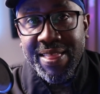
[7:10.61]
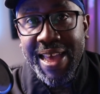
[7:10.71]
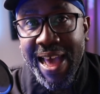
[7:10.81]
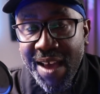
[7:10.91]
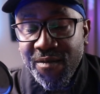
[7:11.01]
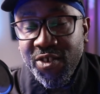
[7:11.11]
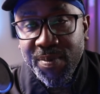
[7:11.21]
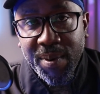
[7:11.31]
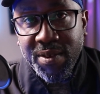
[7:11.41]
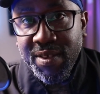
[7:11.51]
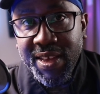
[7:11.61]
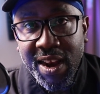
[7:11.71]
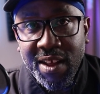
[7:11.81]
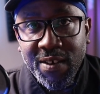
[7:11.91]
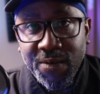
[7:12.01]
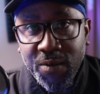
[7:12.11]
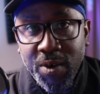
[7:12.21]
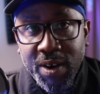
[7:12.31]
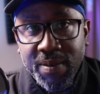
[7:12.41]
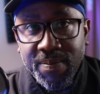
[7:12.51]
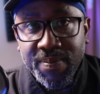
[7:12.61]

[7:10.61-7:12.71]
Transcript: the average person cannot afford.